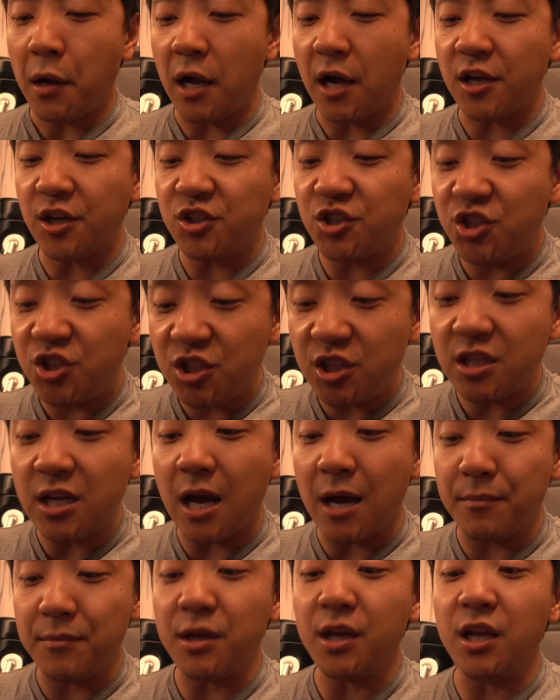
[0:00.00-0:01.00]
I can see
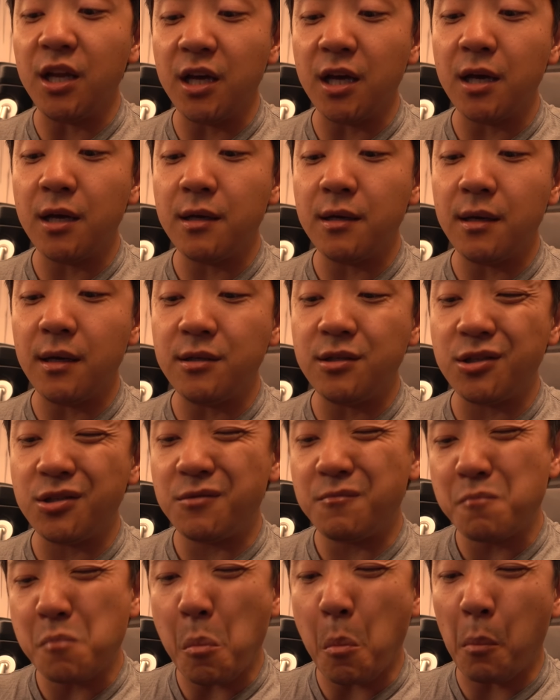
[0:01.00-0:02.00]
that I'm eating it, it
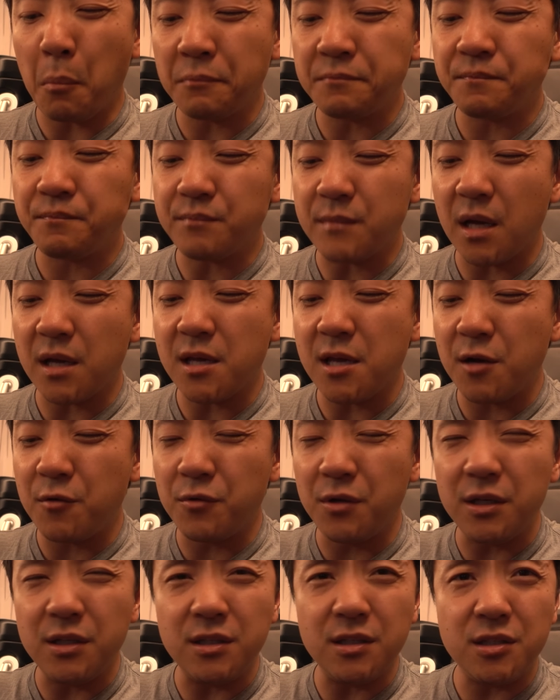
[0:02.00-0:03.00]
just I can't
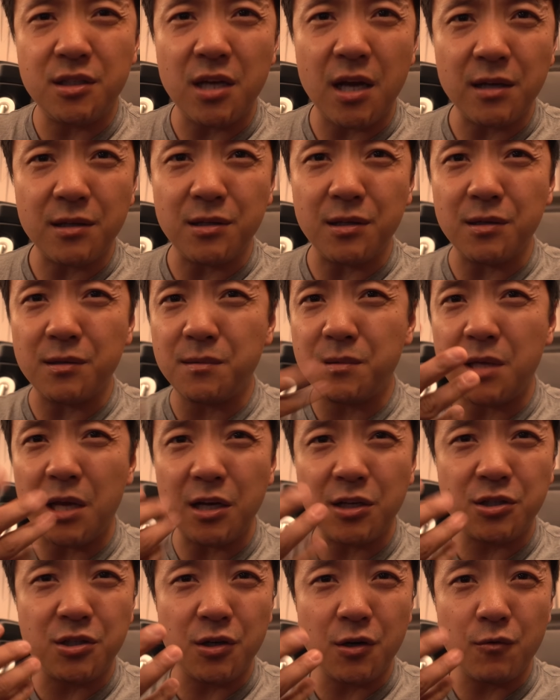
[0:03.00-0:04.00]
really detect the
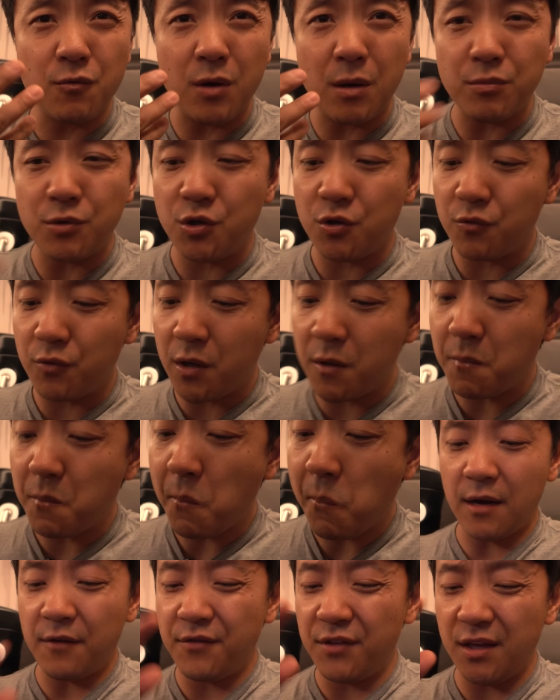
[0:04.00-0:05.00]
texture when I'm chewing.
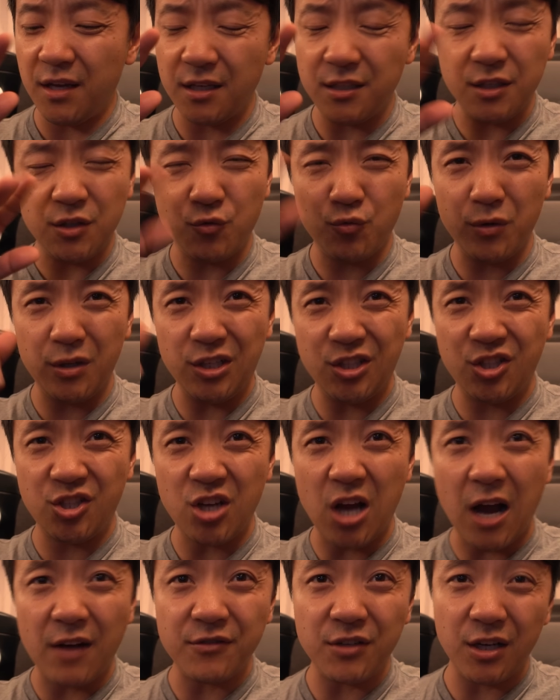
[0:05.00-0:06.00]
Everything is just really
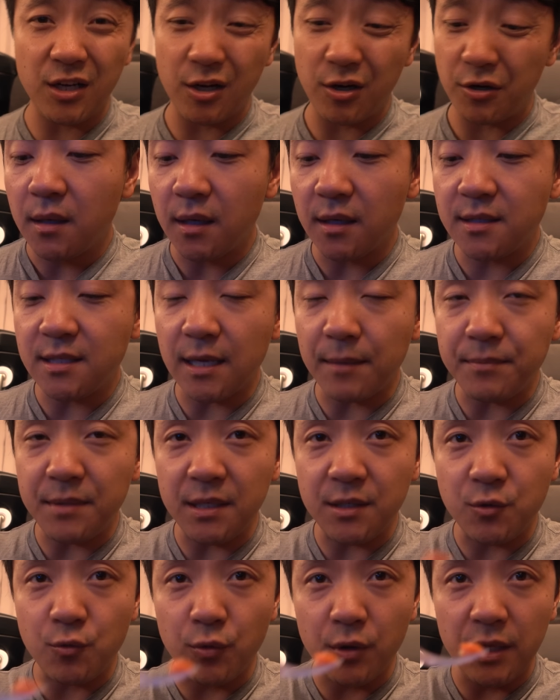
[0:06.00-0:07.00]
soft in here, except
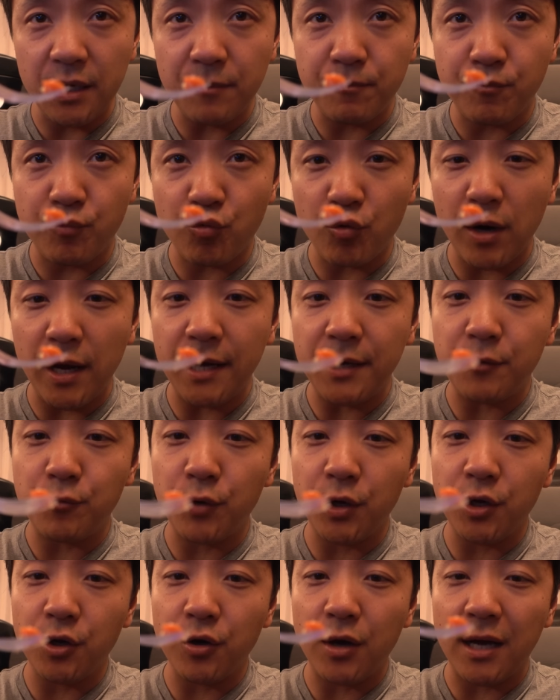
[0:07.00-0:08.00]
these really bright
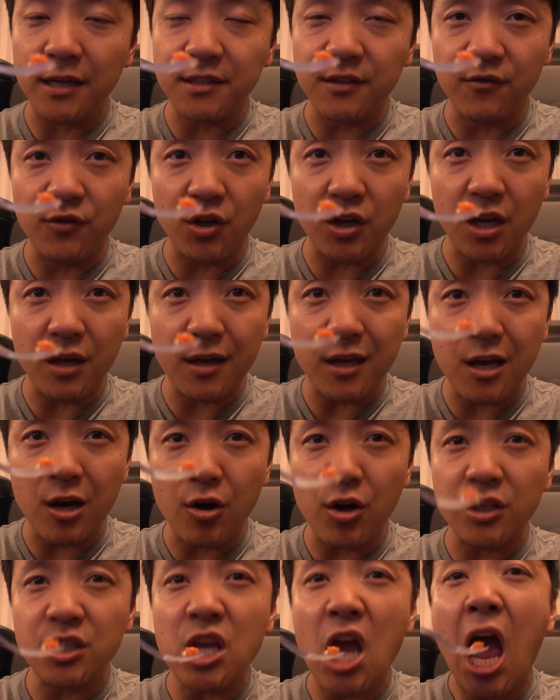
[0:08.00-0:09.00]
radioactive looking
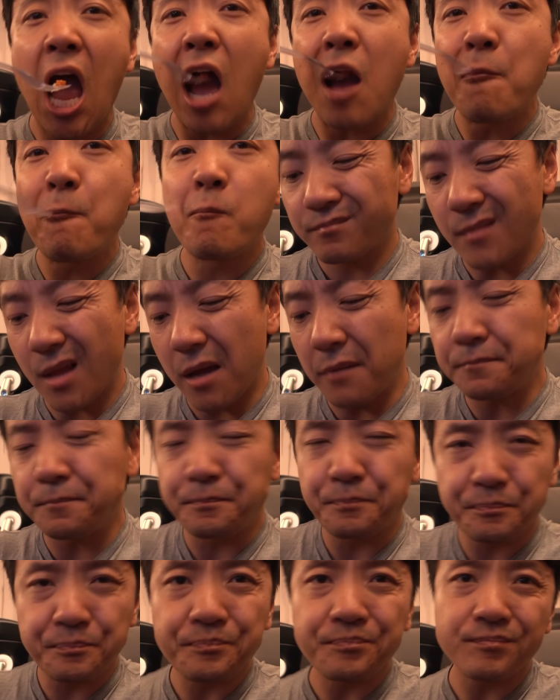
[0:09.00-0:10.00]
carrots.
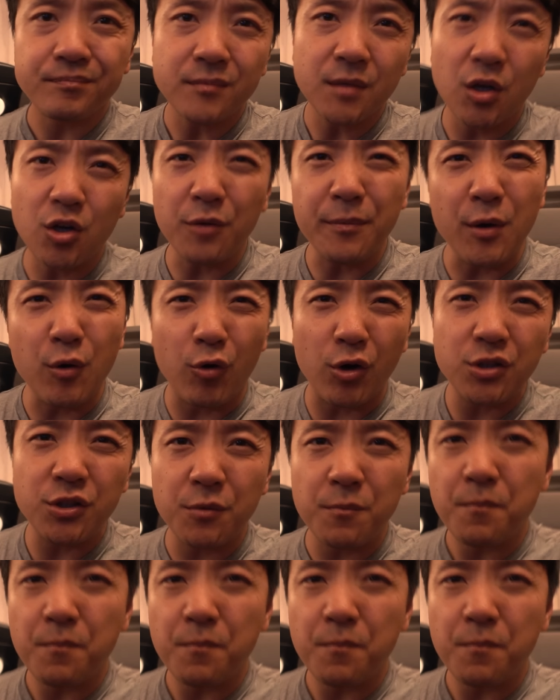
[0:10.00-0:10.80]
Could be worse.